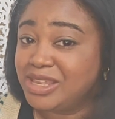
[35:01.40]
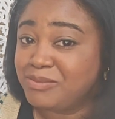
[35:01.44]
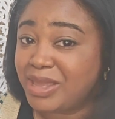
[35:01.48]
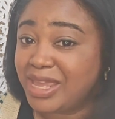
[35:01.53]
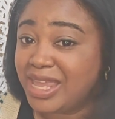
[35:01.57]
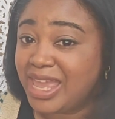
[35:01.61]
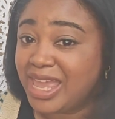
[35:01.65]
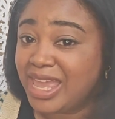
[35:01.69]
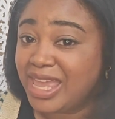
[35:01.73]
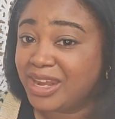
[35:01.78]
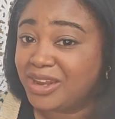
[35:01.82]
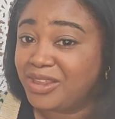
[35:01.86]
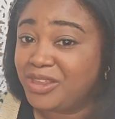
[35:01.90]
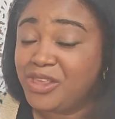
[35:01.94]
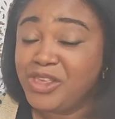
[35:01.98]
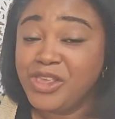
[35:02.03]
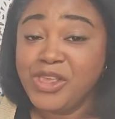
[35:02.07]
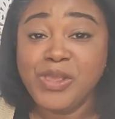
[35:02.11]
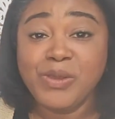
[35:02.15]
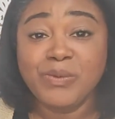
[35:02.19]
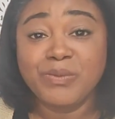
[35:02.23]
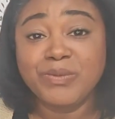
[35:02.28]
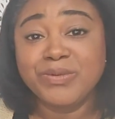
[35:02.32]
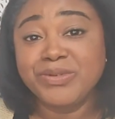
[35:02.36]
in my head.
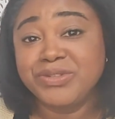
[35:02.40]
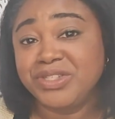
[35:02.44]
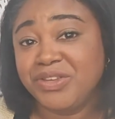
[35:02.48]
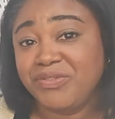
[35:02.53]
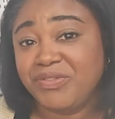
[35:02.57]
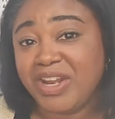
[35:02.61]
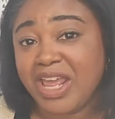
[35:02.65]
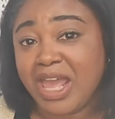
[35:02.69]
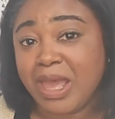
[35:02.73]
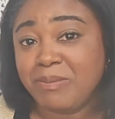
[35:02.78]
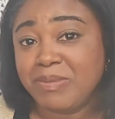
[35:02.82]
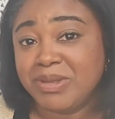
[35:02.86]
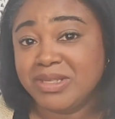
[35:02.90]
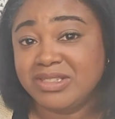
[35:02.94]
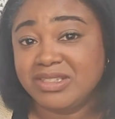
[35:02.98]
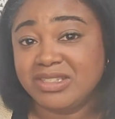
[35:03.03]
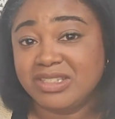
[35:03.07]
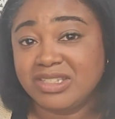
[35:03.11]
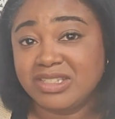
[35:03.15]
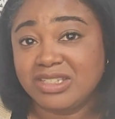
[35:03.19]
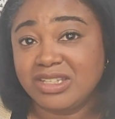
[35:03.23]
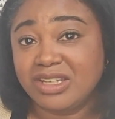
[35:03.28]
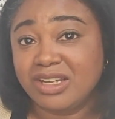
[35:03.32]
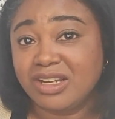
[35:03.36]
We'll see if it happens
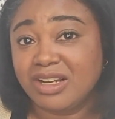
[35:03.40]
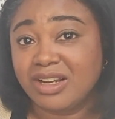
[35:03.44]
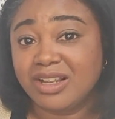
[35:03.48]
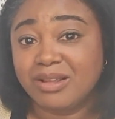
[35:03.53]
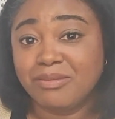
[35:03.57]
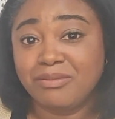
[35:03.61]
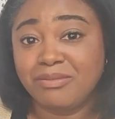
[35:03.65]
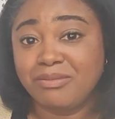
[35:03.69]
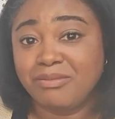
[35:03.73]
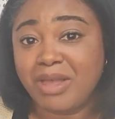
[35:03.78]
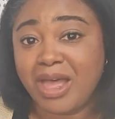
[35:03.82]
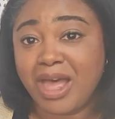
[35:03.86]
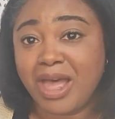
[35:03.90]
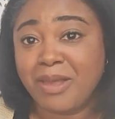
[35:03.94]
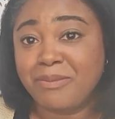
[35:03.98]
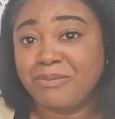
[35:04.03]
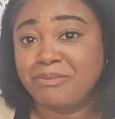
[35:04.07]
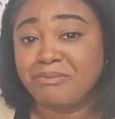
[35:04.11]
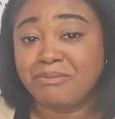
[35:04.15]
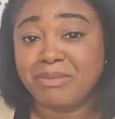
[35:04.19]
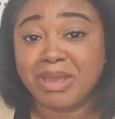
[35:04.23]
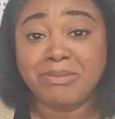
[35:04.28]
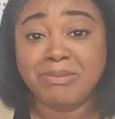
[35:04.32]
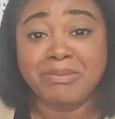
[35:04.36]
this year.
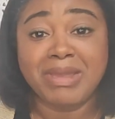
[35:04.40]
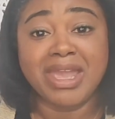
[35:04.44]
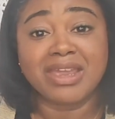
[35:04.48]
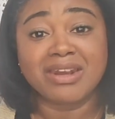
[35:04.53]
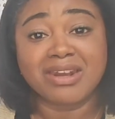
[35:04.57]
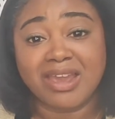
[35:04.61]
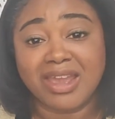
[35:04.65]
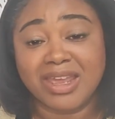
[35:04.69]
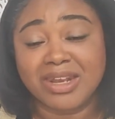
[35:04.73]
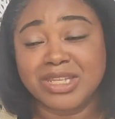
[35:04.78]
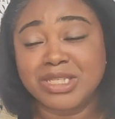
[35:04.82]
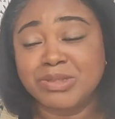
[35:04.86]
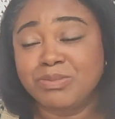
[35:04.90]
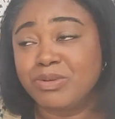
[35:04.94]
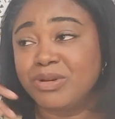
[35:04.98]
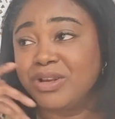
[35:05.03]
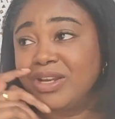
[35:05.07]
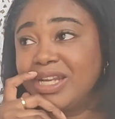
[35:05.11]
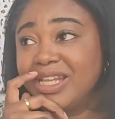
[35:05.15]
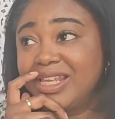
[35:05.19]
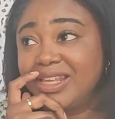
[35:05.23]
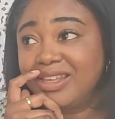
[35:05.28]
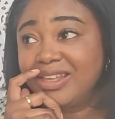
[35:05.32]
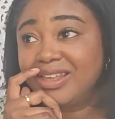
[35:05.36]
My Make 9 is
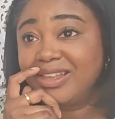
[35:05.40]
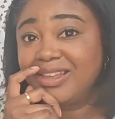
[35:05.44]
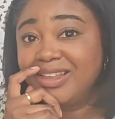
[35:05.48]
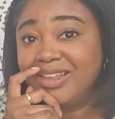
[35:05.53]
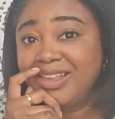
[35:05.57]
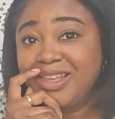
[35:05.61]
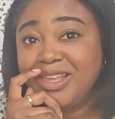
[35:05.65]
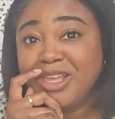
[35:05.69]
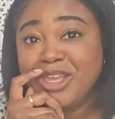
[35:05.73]
pretty